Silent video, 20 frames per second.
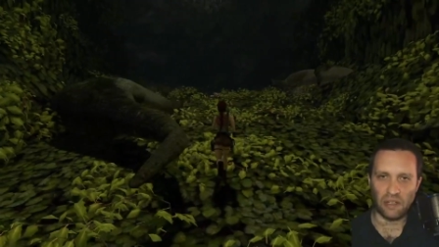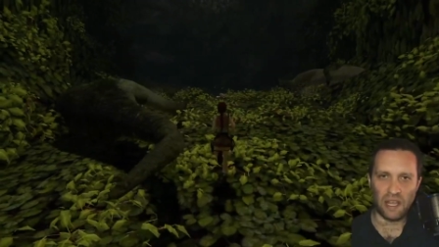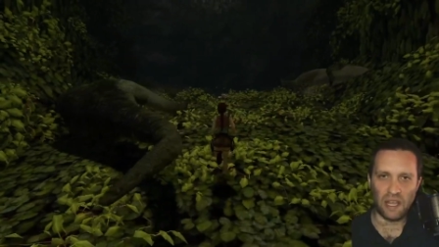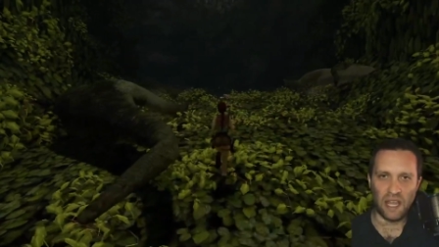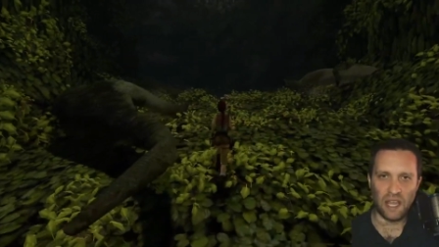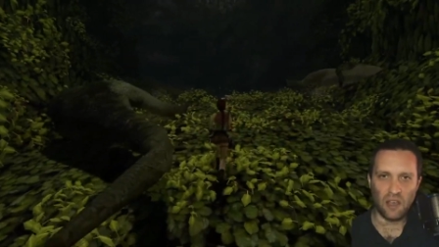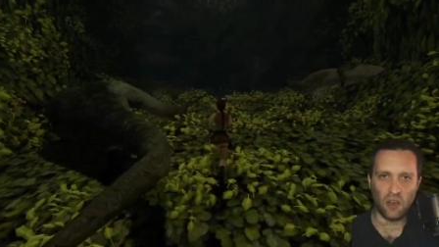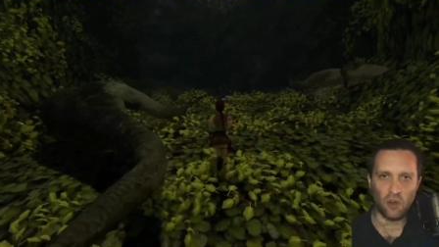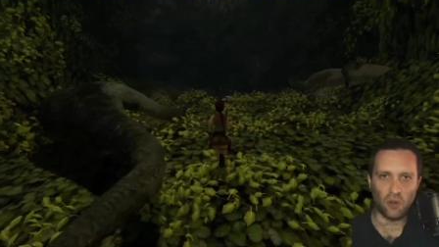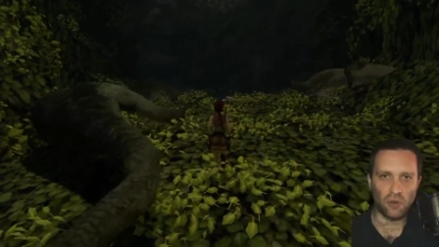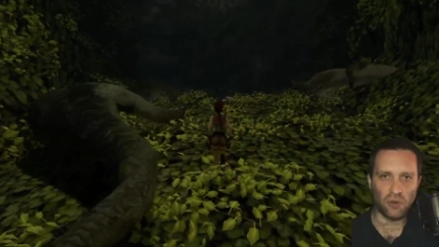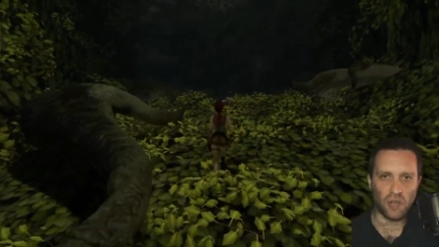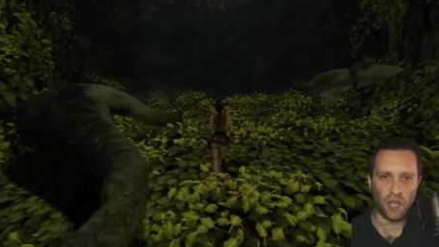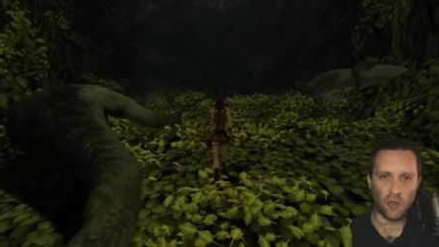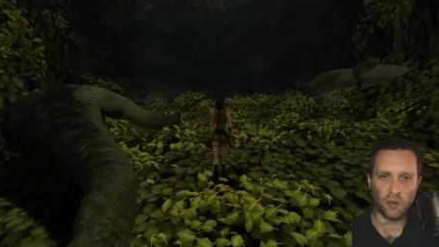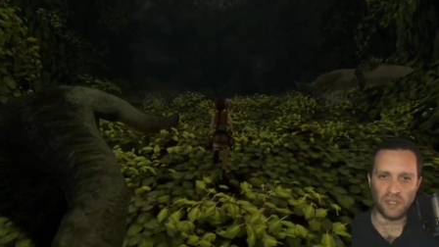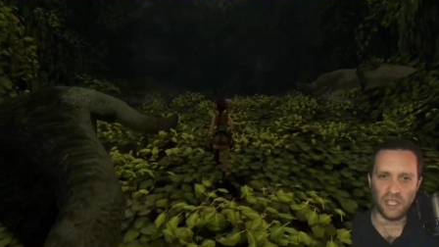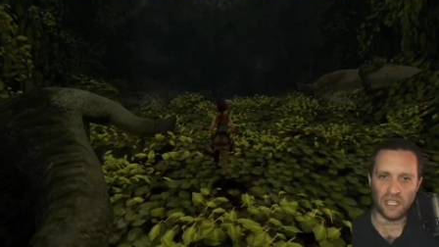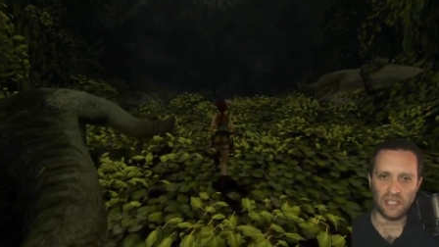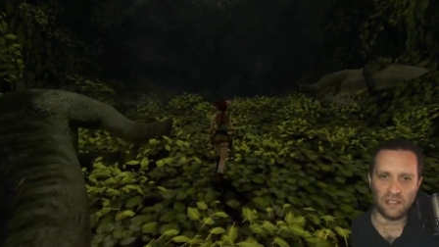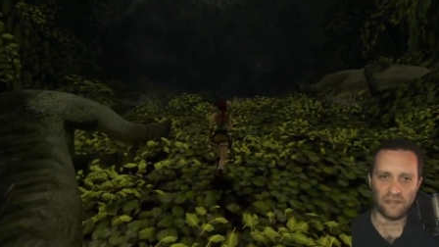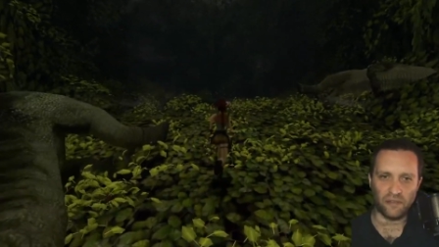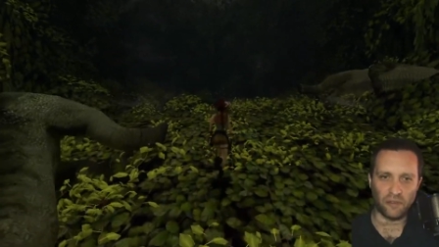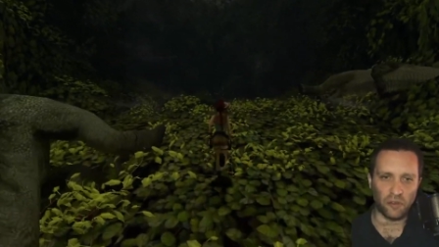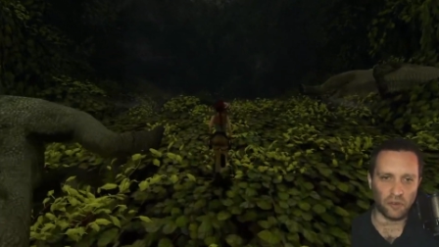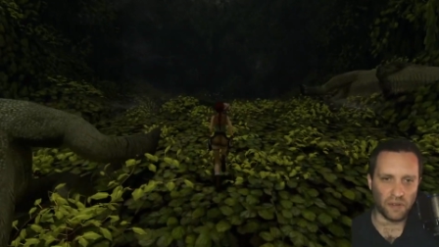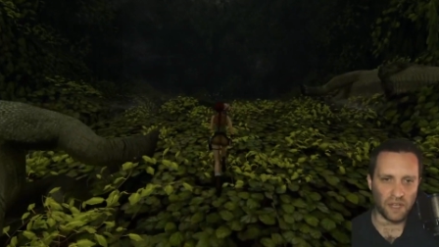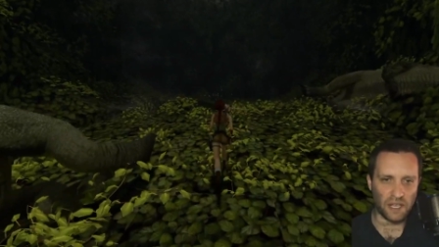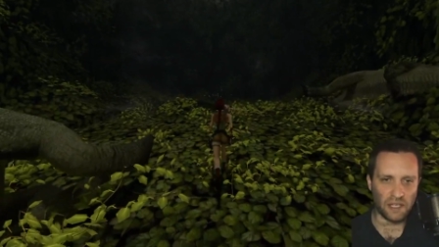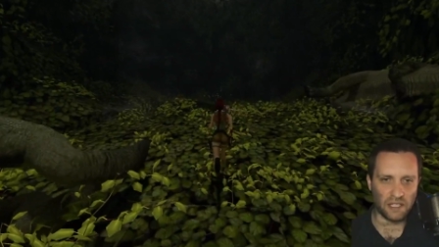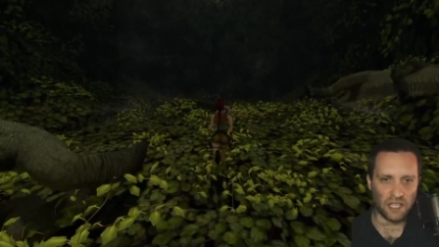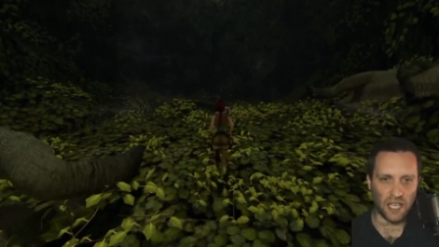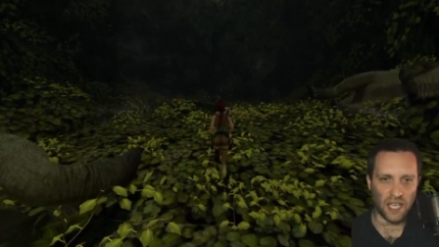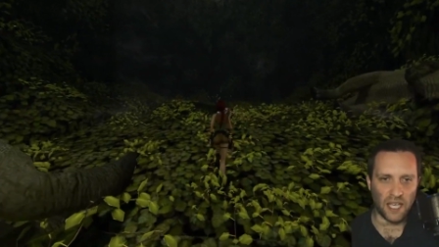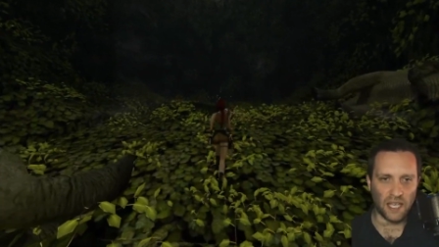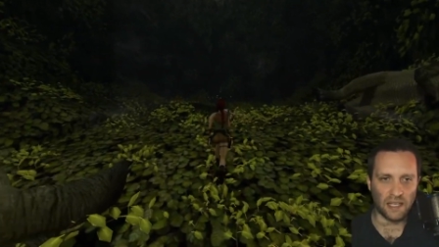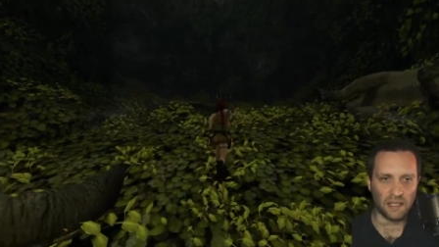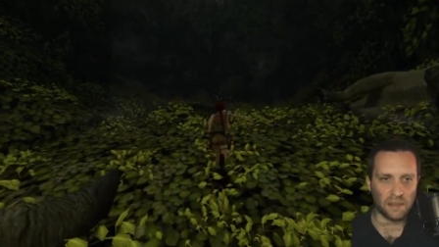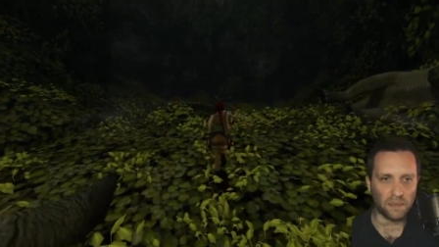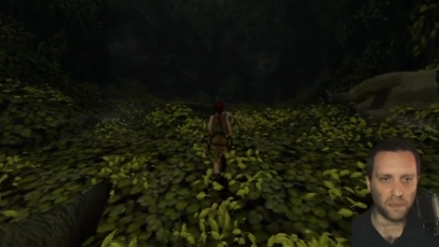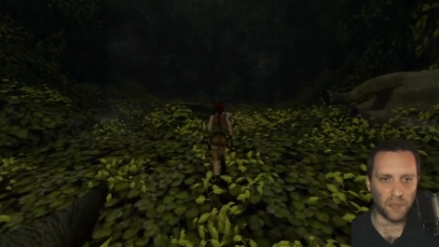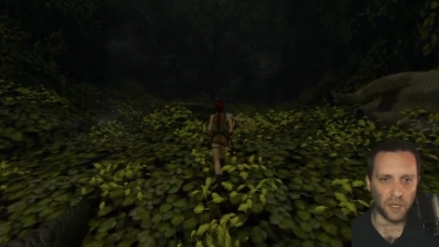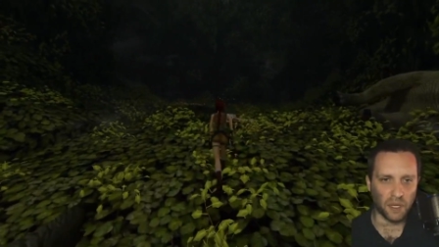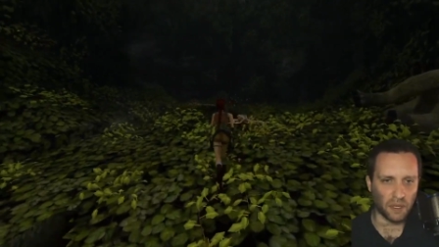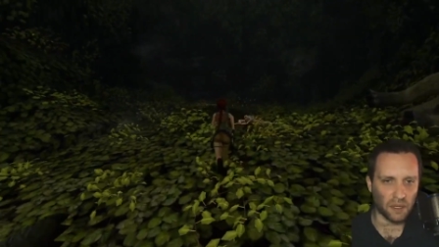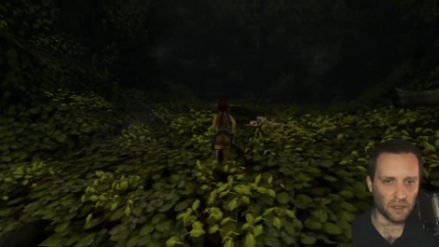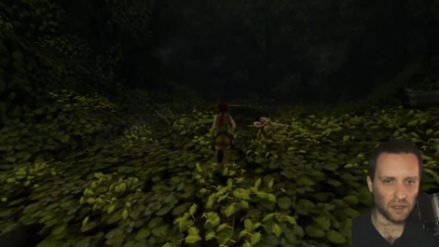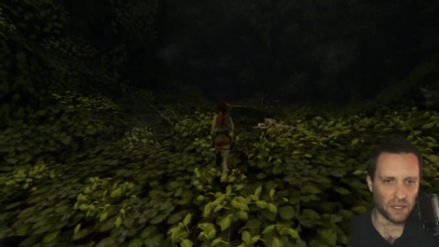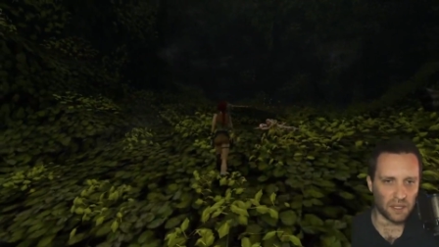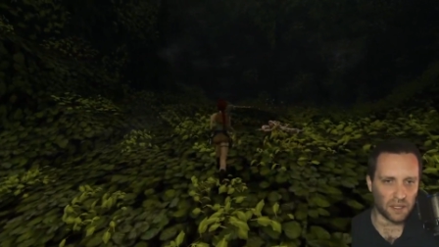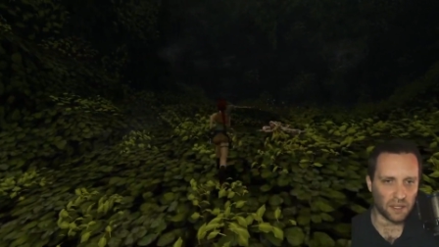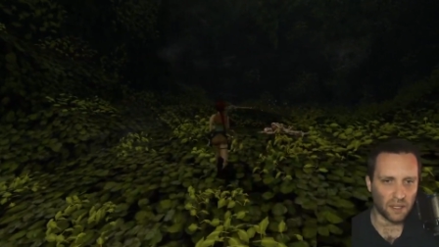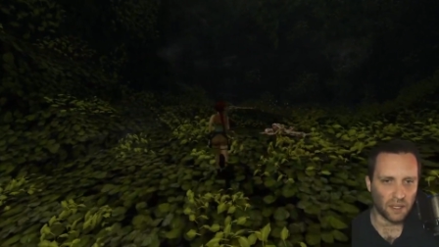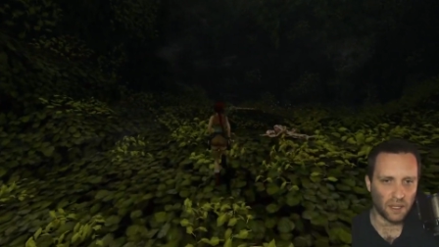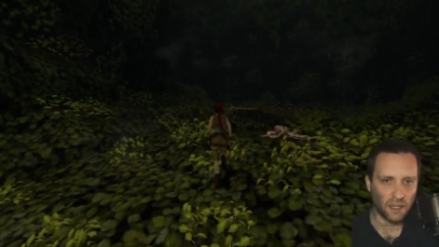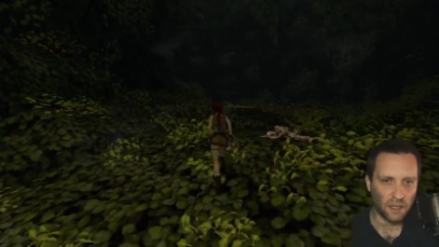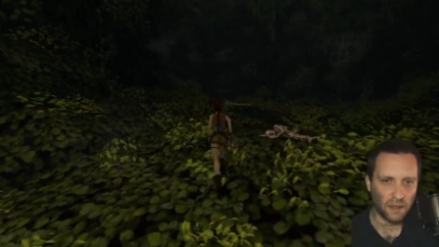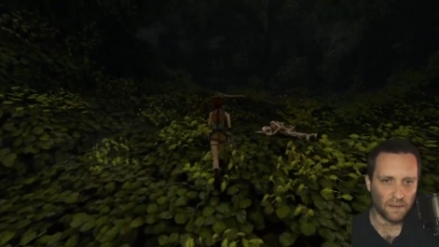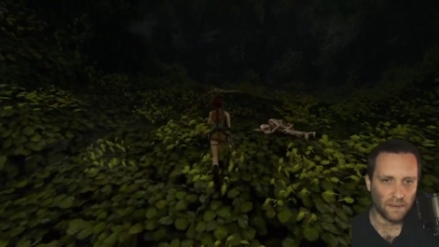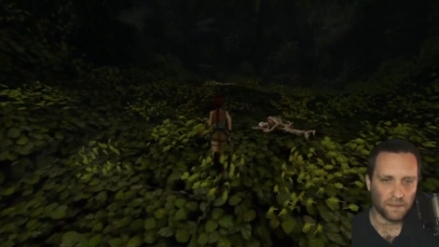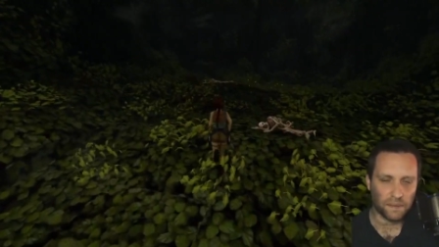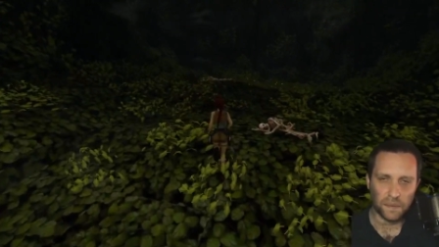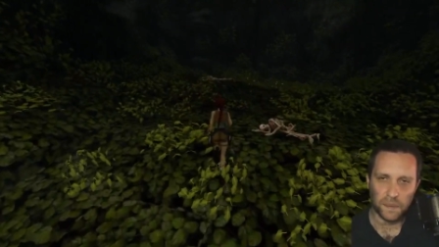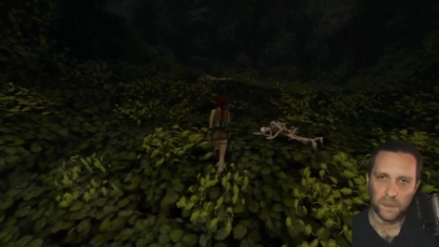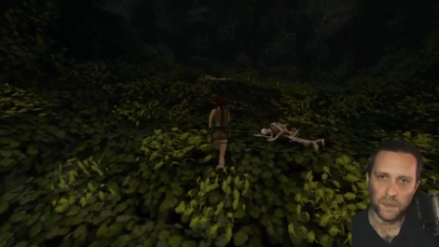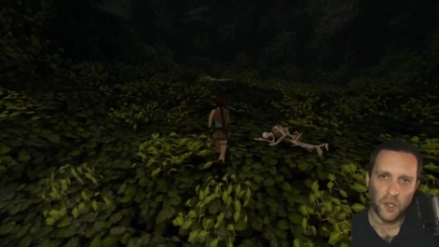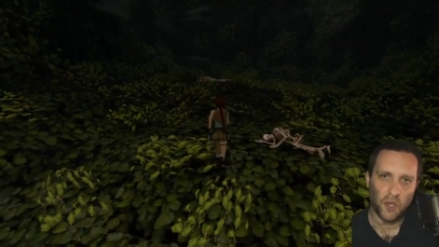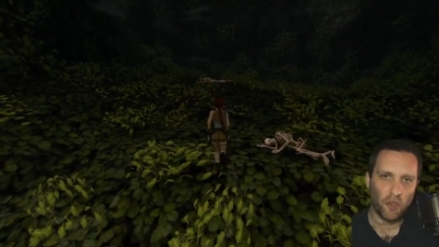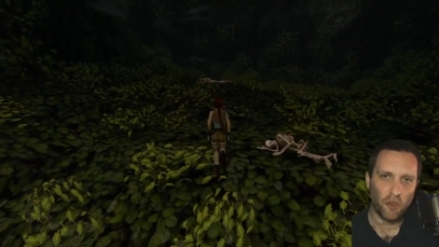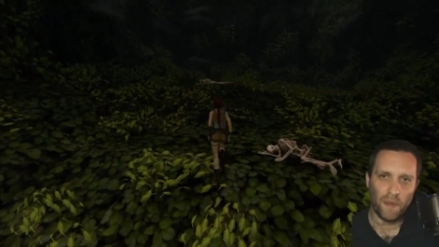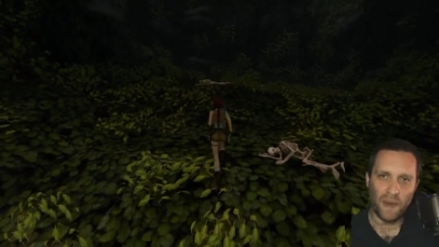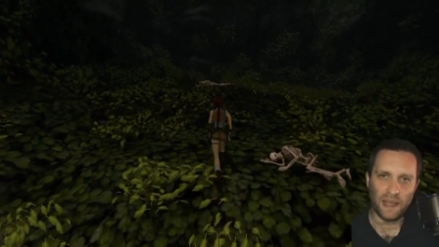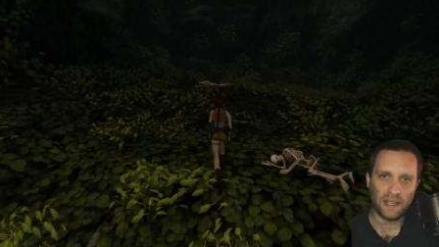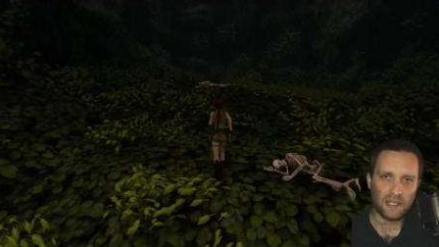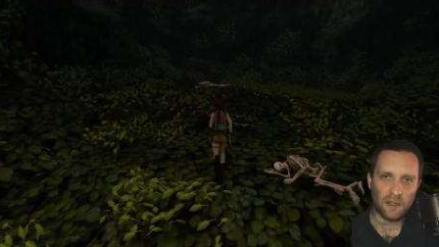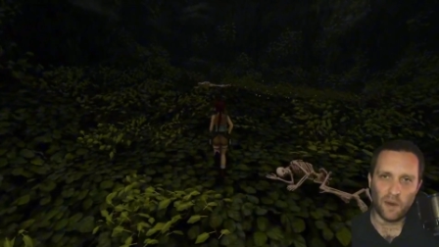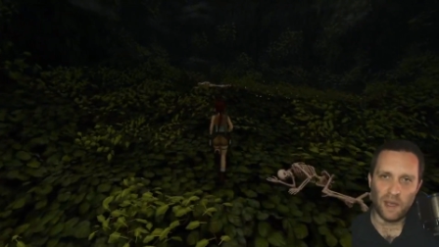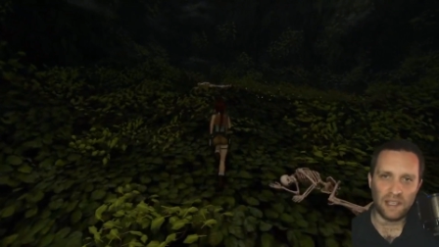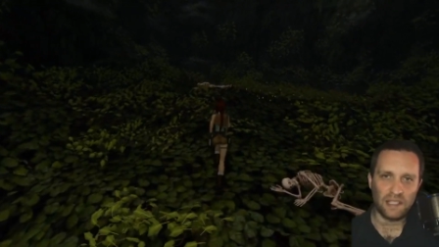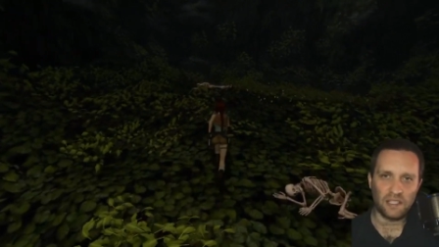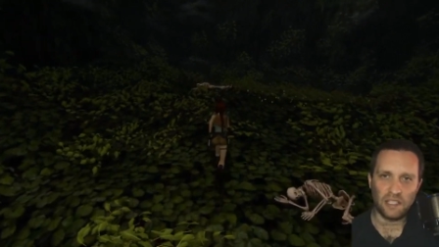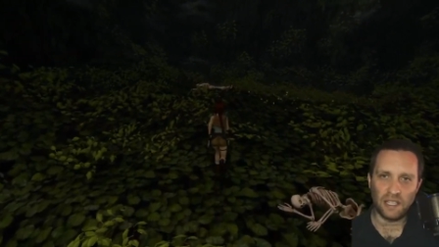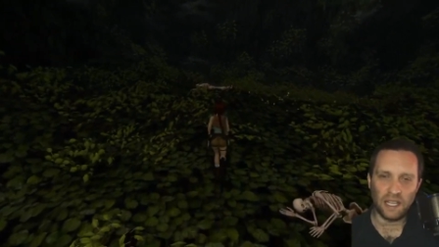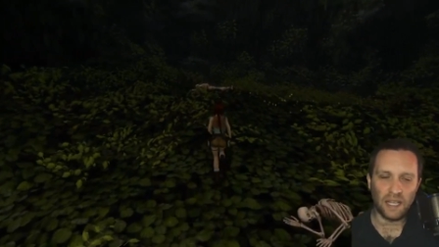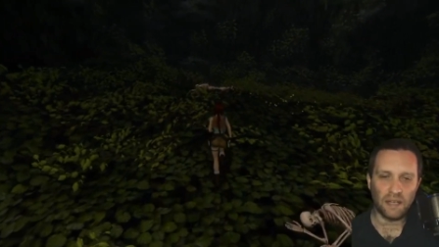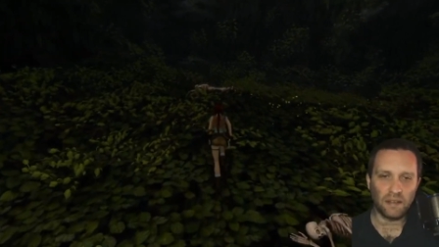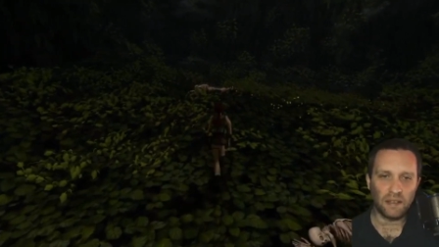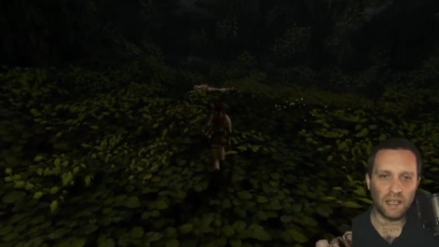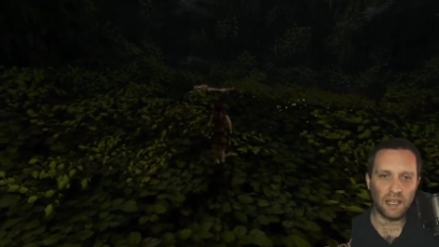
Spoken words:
here unnoticed for all these years, but who am I to question it?